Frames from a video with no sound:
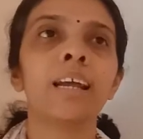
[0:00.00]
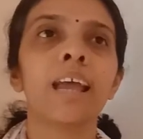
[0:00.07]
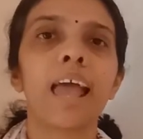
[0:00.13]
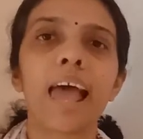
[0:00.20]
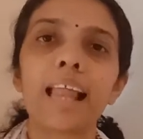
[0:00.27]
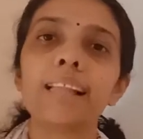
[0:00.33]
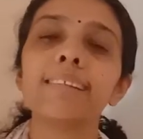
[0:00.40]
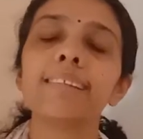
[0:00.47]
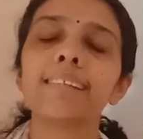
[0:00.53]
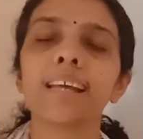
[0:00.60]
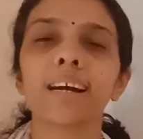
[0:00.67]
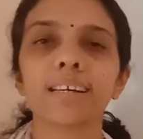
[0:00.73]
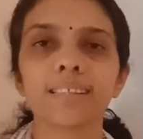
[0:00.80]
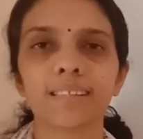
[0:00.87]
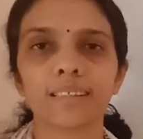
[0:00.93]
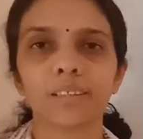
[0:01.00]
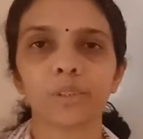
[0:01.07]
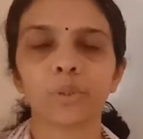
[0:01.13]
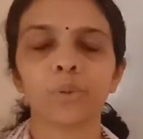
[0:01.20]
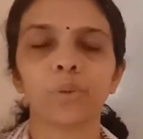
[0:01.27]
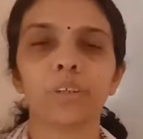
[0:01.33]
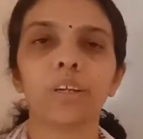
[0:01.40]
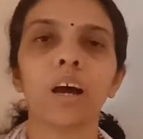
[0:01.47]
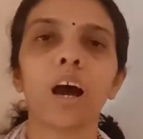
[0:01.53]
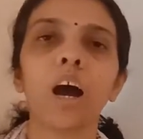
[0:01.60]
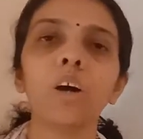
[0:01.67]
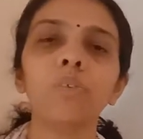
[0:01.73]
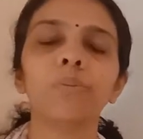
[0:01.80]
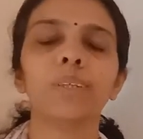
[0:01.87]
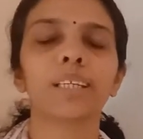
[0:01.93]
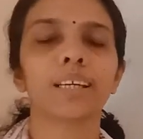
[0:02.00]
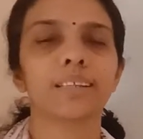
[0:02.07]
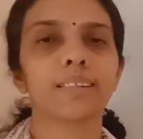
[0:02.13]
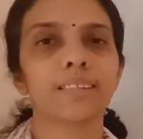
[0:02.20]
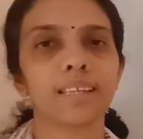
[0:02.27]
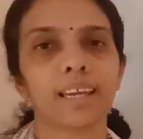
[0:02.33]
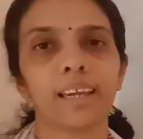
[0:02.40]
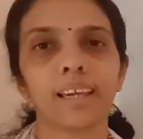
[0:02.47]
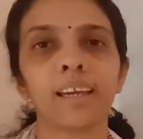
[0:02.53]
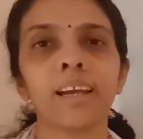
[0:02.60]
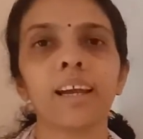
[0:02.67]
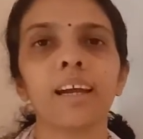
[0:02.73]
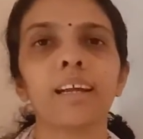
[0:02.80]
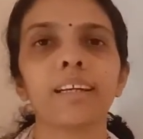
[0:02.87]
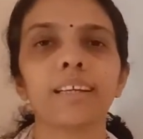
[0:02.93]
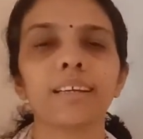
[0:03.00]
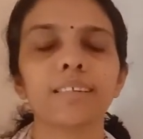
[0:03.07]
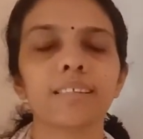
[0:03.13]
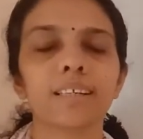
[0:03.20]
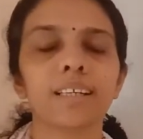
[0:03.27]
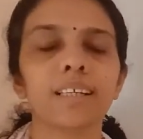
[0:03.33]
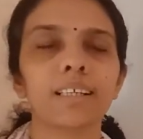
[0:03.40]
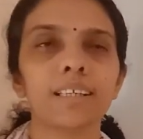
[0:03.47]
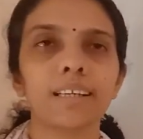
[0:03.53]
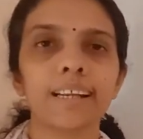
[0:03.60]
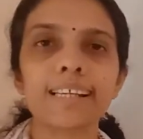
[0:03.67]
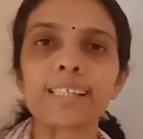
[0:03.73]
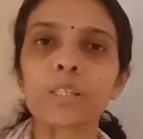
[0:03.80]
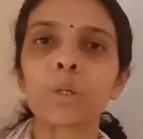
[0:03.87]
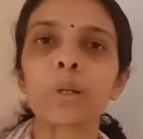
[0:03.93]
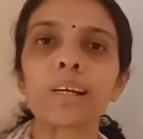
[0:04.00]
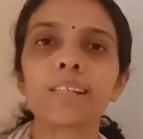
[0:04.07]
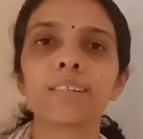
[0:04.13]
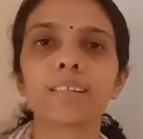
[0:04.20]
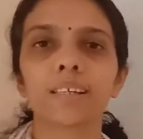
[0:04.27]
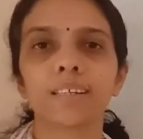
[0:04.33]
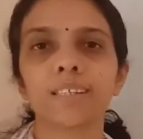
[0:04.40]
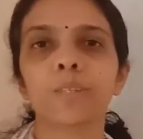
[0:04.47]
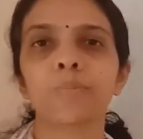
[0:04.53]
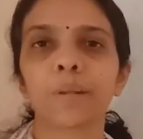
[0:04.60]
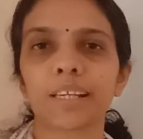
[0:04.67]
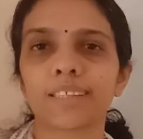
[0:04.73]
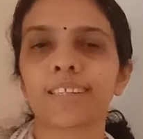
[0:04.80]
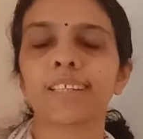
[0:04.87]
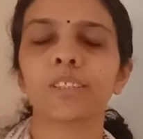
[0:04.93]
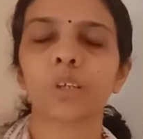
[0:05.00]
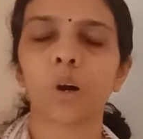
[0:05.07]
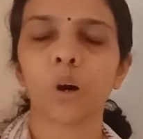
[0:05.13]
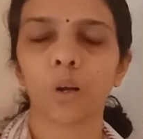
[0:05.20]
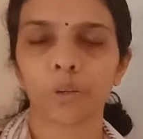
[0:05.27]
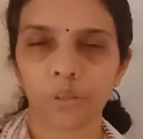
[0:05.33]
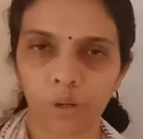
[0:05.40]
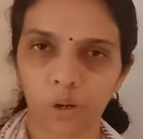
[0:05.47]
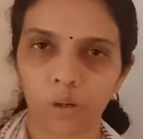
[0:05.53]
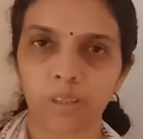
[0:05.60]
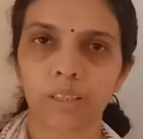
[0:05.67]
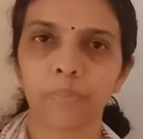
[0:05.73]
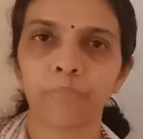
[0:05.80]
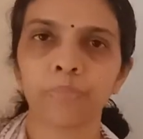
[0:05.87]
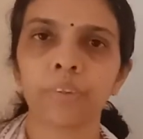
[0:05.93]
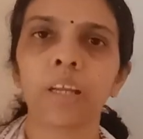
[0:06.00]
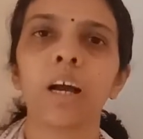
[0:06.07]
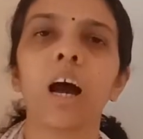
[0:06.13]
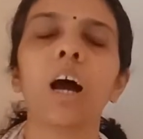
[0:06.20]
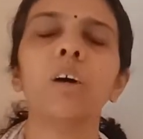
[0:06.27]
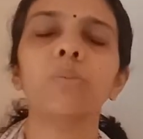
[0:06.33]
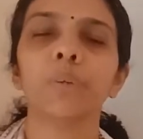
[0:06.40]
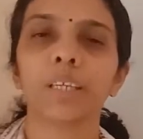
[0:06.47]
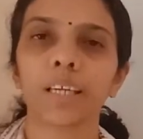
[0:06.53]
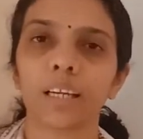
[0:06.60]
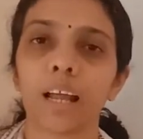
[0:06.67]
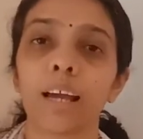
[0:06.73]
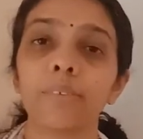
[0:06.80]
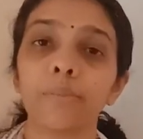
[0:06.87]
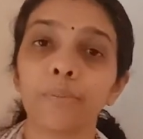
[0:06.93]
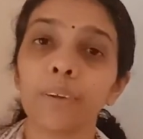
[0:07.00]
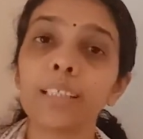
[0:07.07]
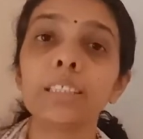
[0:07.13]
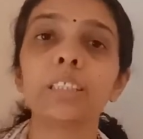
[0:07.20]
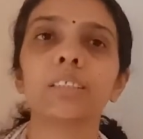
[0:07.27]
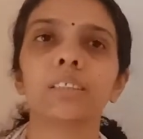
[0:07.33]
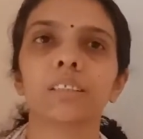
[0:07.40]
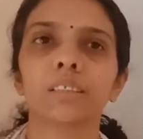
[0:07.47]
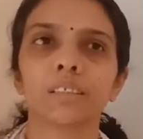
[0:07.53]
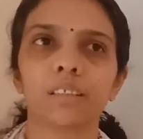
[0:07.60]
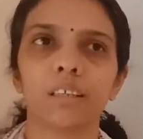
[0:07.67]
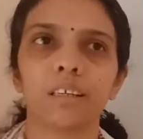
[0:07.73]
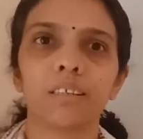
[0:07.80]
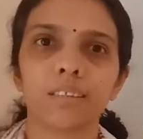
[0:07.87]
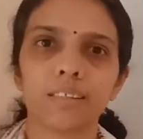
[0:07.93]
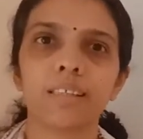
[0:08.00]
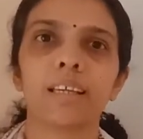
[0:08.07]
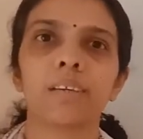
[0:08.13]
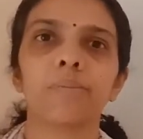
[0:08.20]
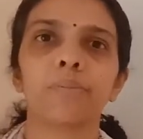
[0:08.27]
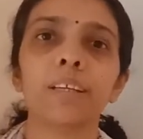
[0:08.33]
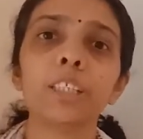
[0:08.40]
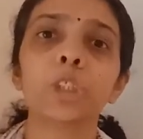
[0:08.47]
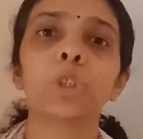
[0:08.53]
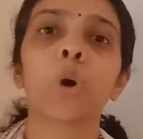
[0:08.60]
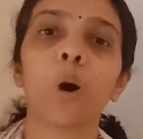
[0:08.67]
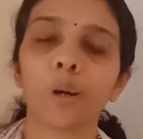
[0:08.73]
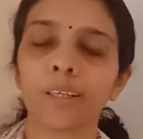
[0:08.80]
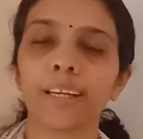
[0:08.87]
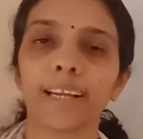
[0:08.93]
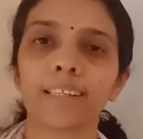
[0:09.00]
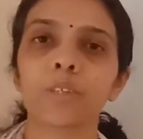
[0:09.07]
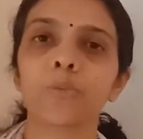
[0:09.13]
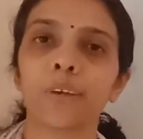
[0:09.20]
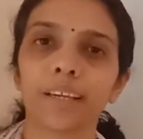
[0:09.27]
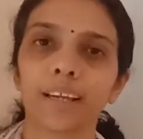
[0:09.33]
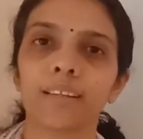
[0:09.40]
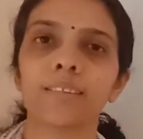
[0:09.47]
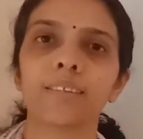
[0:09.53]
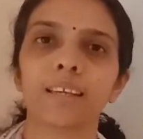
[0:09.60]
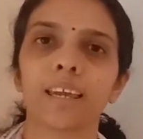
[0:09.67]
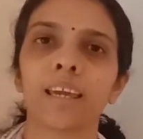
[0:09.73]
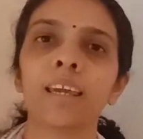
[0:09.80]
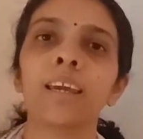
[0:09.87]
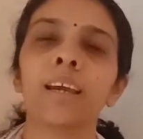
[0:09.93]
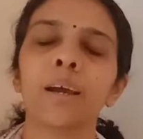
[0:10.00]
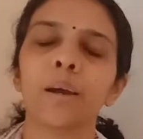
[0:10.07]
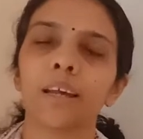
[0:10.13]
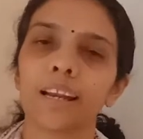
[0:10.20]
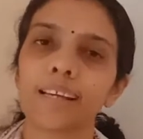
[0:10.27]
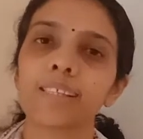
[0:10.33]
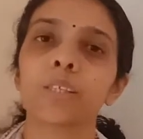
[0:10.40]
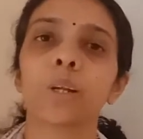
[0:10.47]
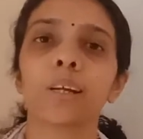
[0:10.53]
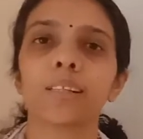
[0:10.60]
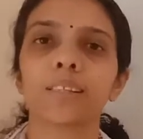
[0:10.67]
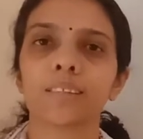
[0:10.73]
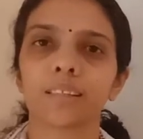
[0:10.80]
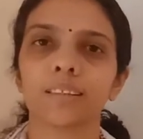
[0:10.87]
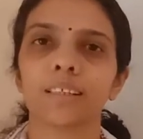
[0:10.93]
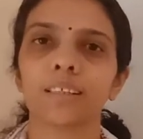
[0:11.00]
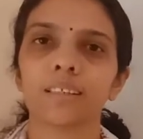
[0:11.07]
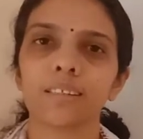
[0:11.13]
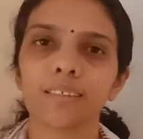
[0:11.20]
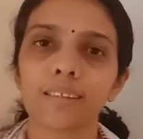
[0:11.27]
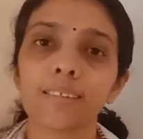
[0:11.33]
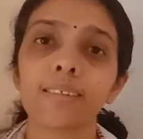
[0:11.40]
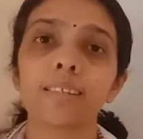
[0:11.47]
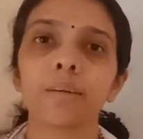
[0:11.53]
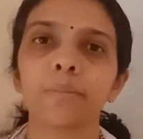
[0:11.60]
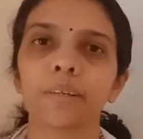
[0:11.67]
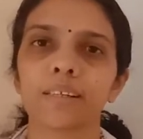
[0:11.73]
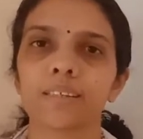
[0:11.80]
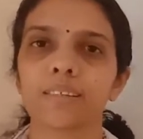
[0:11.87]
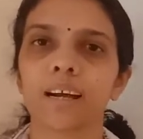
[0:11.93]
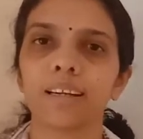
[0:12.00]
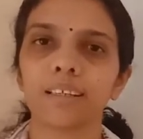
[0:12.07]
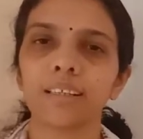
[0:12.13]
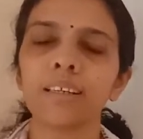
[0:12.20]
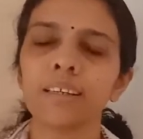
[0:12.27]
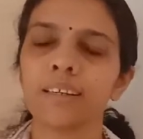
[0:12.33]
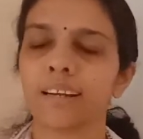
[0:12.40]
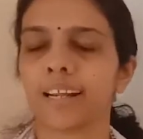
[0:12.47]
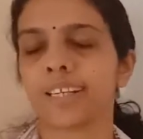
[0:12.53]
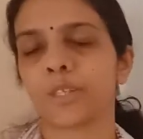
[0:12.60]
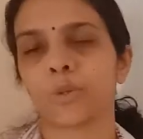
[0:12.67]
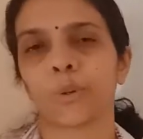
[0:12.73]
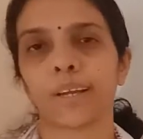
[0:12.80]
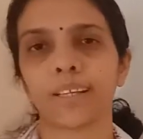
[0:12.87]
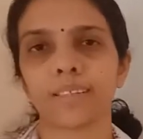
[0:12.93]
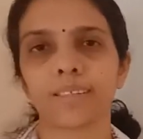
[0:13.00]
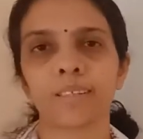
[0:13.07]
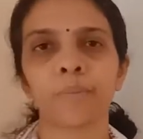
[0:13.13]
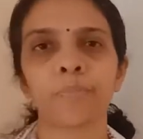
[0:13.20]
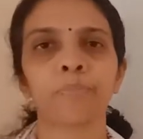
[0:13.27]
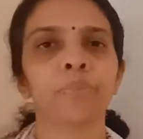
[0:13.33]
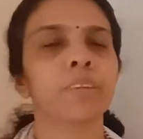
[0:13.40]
LCR circuit, how we can say it is a resonance is present or not? How we can, at which which context we can say resonance, the system is under resonance?